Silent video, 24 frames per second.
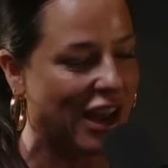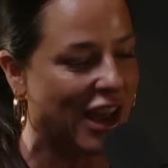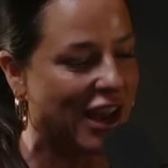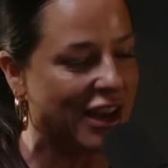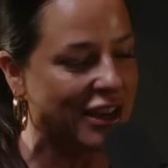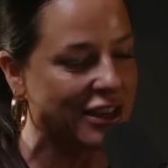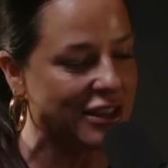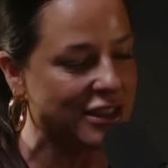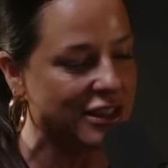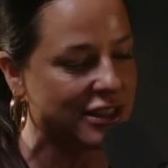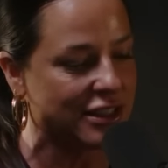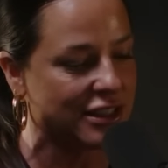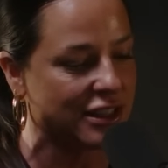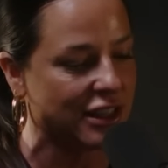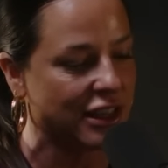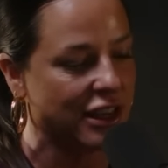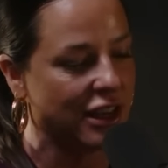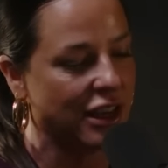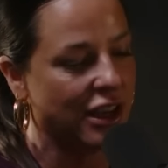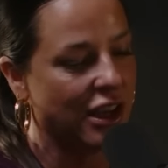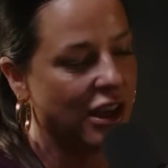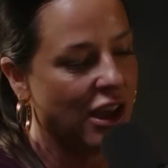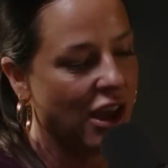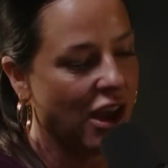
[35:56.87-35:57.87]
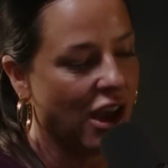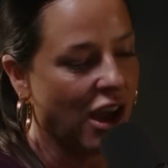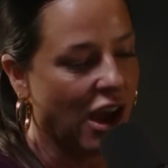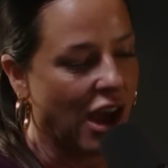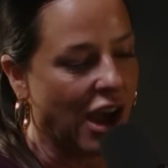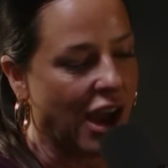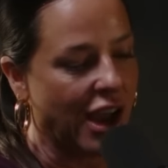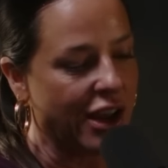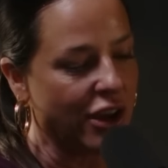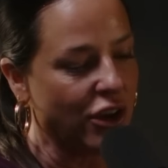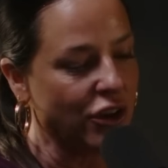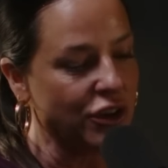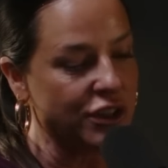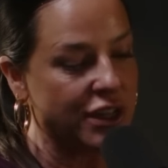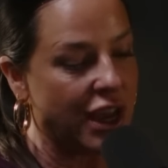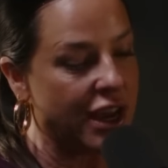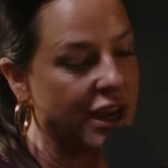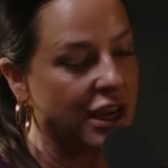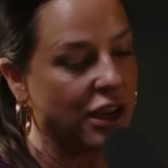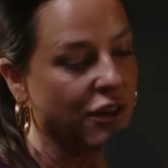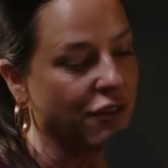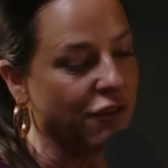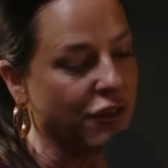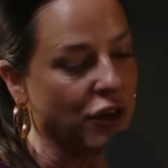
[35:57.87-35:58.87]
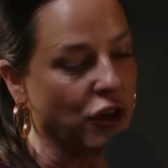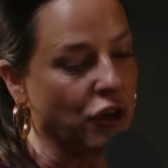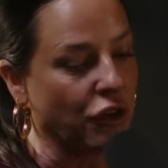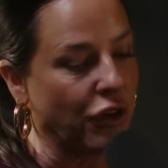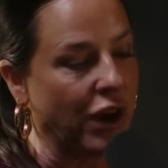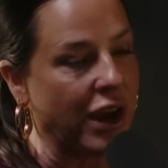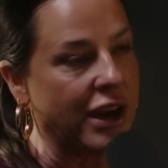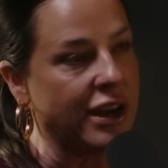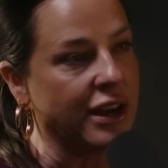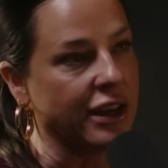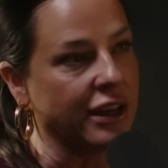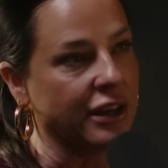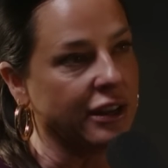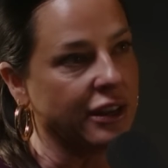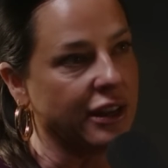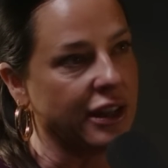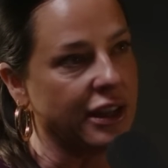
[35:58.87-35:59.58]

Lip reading: I don't take it for granted